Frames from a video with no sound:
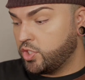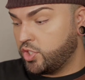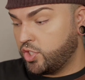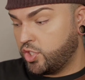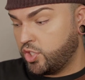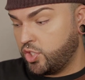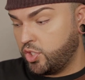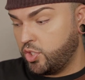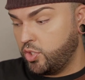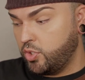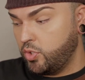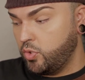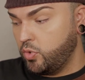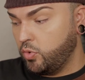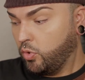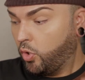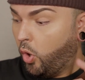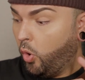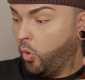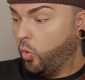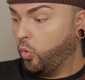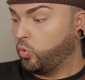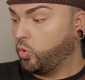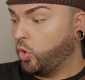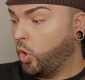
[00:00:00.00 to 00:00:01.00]
two,
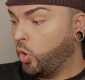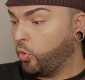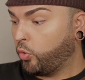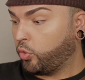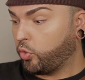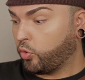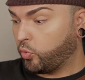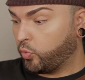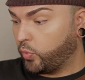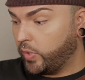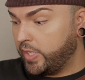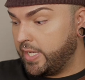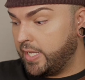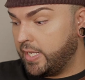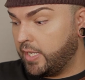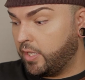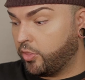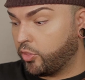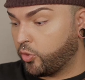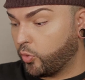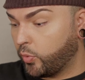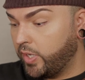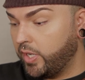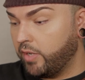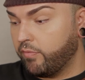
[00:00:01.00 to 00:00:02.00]
no, no, three,
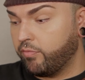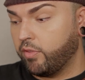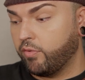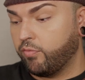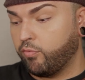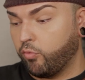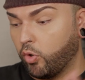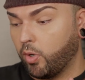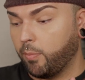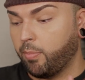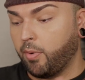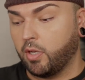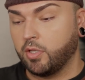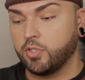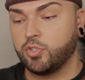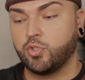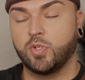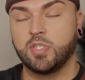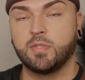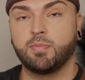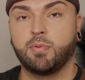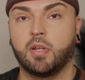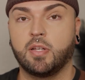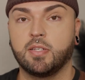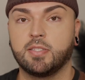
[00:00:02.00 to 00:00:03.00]
three of the four Paula's
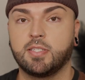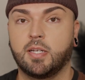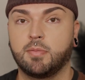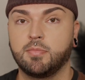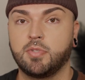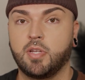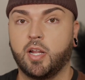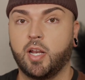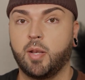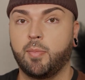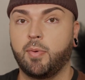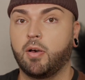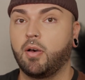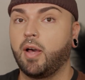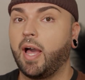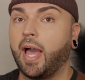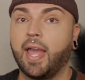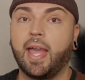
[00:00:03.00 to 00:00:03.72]
Choice products that I'm talking about,